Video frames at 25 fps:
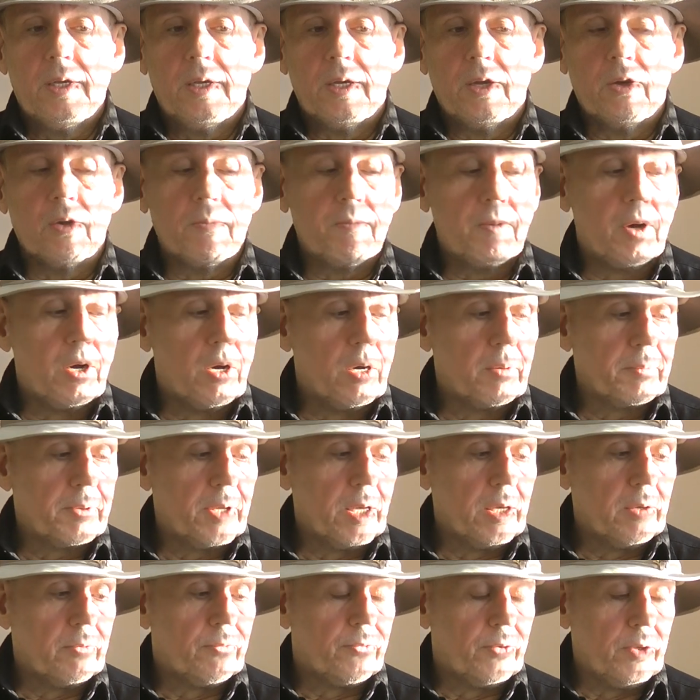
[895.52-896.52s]
her mom
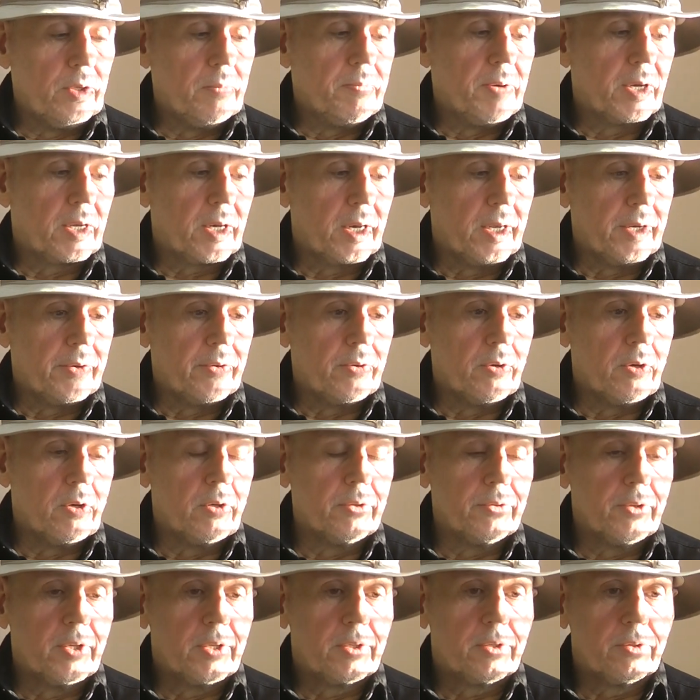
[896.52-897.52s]
gave feedback later
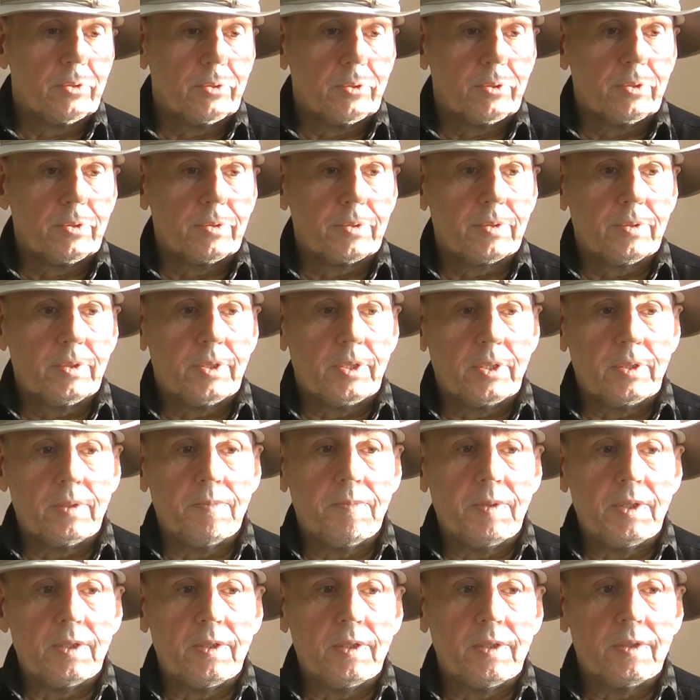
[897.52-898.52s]
on that her kid
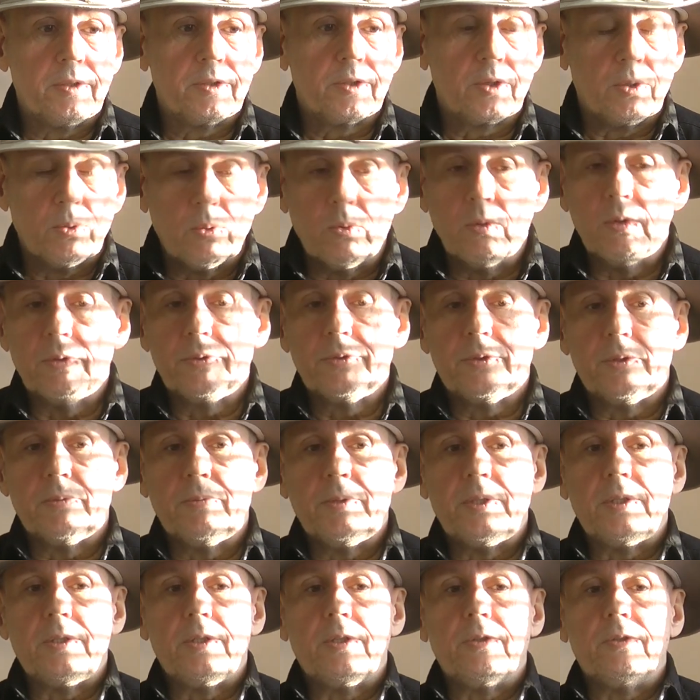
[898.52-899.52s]
been in school, she'd
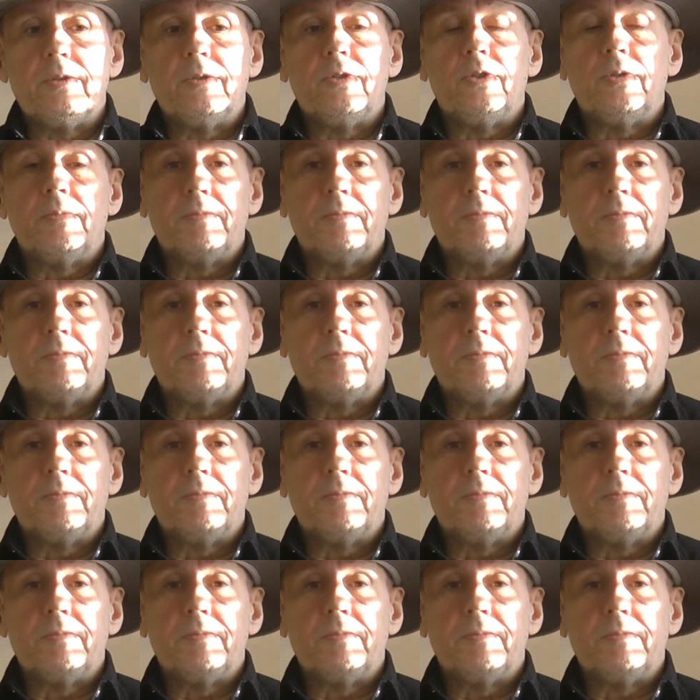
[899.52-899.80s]
been in